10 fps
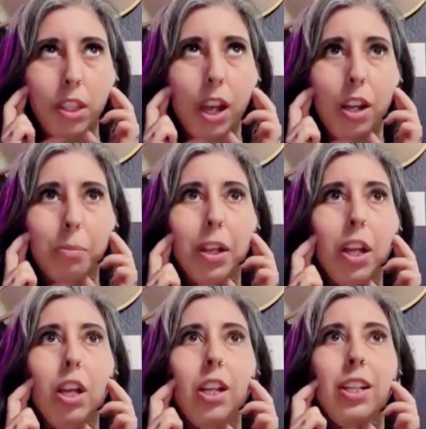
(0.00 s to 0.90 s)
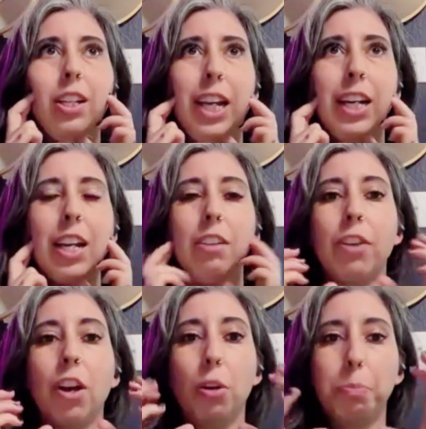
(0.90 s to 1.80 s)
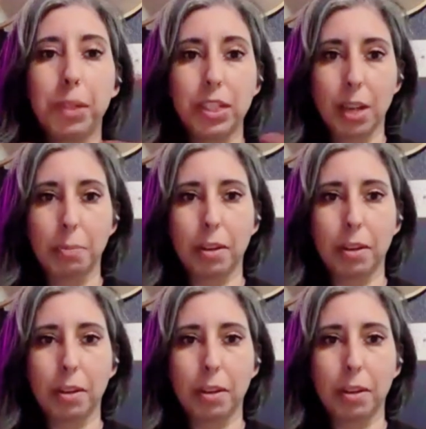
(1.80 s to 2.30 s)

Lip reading: Um, that kind of opens up